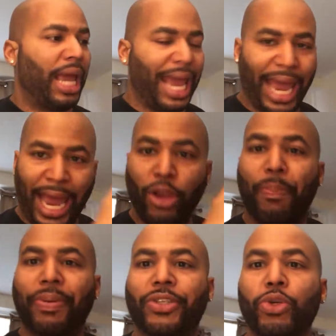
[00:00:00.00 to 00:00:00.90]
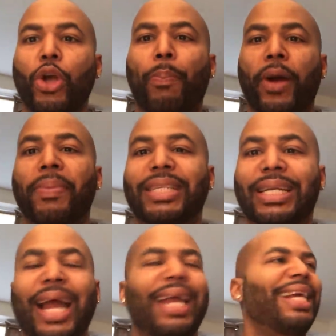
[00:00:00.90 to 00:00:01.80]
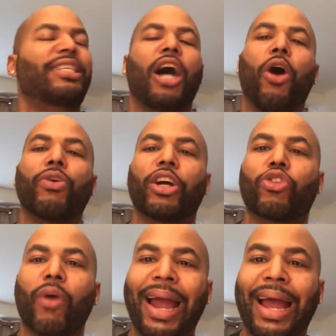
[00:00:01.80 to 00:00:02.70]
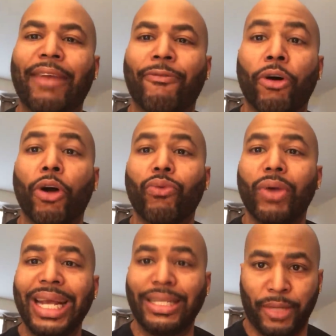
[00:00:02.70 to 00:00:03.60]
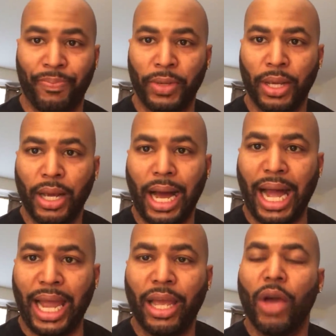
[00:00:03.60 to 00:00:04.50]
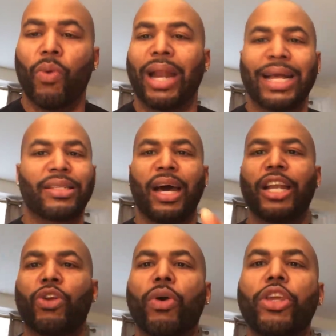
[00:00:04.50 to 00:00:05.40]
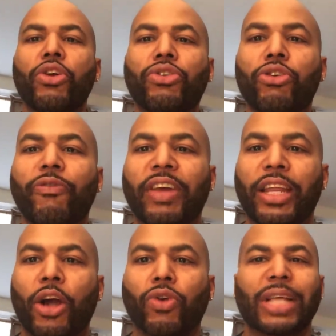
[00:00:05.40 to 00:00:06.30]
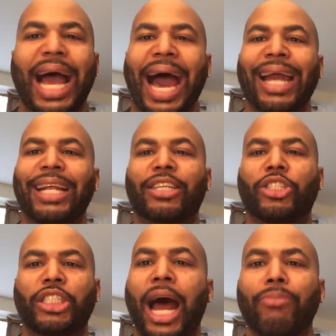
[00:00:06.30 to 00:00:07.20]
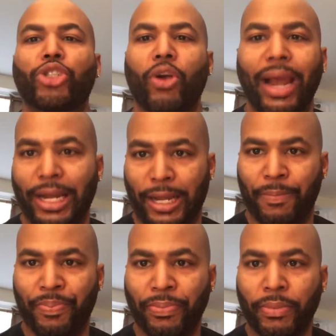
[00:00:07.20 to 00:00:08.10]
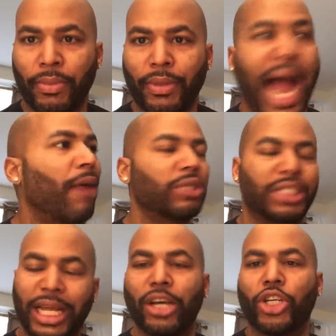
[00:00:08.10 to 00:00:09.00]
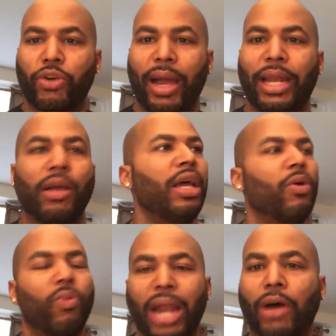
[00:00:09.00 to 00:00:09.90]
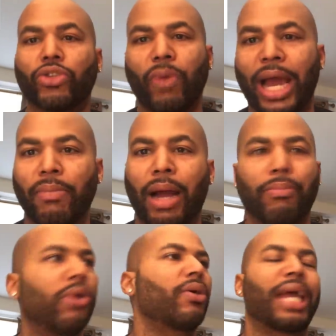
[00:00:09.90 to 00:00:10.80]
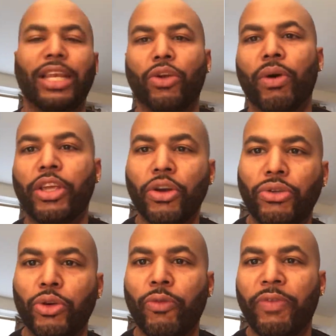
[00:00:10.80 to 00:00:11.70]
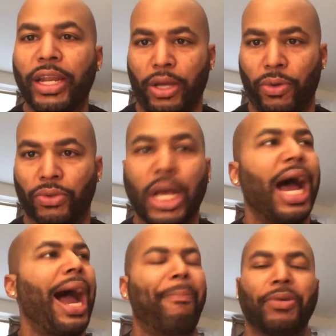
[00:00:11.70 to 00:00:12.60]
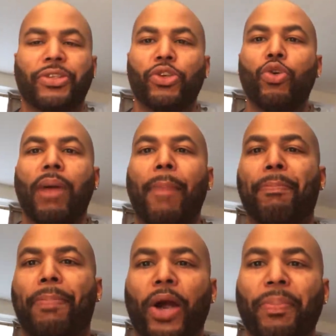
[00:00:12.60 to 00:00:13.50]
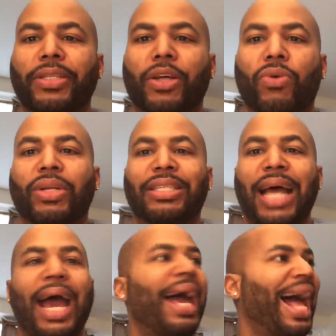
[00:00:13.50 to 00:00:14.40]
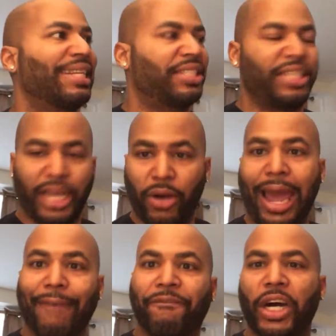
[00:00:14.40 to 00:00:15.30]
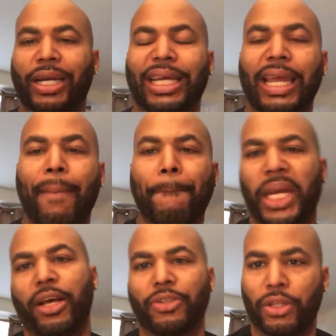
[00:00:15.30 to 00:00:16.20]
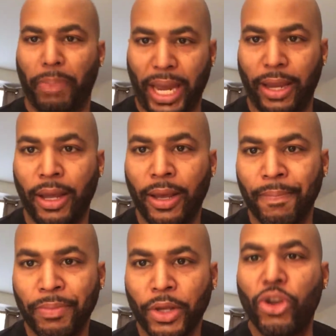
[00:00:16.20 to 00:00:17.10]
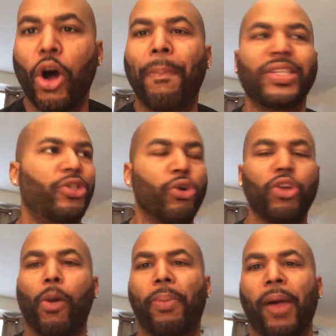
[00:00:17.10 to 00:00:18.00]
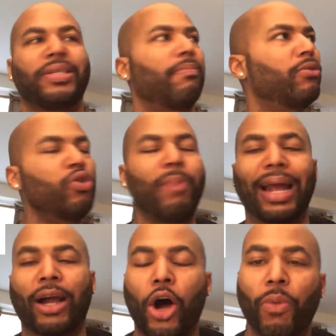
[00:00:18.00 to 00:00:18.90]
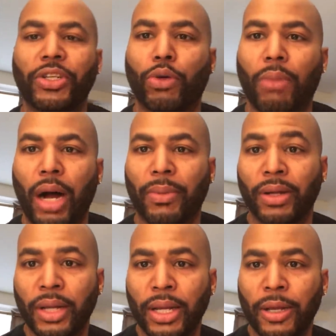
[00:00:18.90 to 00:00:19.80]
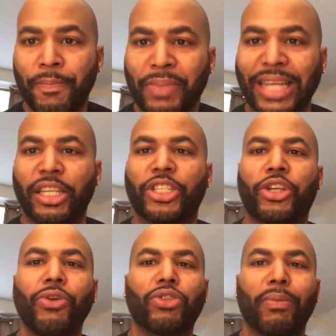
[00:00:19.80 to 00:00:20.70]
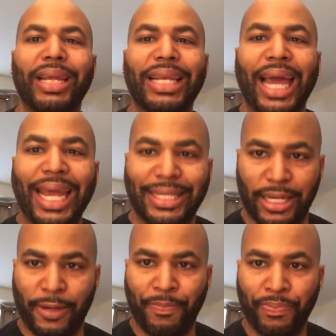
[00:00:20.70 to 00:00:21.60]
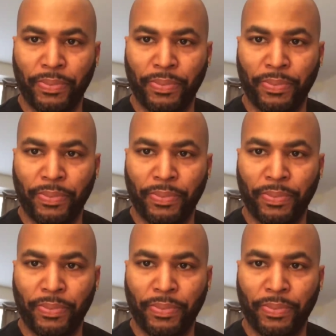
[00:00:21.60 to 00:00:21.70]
and you pursue your purpose at night. It's called the grind for a reason. All right. When I started doing YouTube videos, I didn't stop training. I was still training when I was writing my book and doing YouTube videos. I pursued my purpose on the side. I still had fucking bills to pay. You don't pursue your purpose and move back home with your mama. That's an excuse to be lazy.